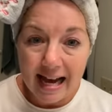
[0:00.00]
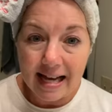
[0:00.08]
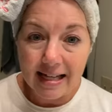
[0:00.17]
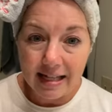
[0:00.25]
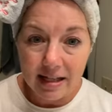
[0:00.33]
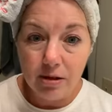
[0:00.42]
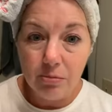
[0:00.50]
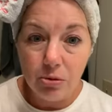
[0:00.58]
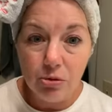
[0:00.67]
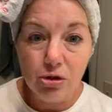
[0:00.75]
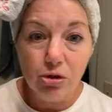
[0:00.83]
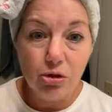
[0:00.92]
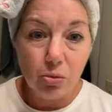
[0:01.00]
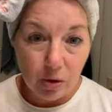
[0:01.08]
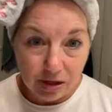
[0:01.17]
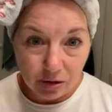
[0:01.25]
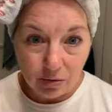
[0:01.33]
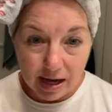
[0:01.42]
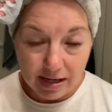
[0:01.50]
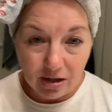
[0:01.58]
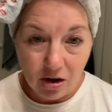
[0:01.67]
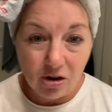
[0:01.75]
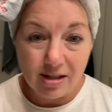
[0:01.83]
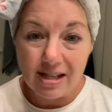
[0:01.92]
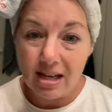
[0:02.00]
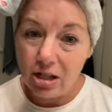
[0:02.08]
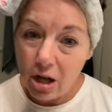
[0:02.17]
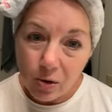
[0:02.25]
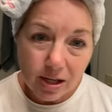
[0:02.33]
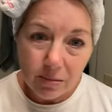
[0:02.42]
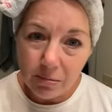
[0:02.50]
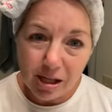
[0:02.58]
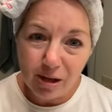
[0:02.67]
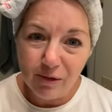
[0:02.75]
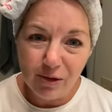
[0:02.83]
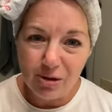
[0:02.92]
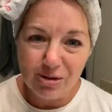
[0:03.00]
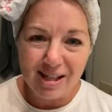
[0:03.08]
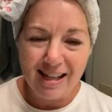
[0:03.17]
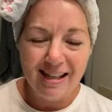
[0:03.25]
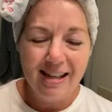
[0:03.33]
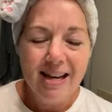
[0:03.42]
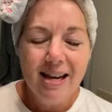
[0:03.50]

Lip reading: add in the boosters with the retinol, because I know it can be confusing.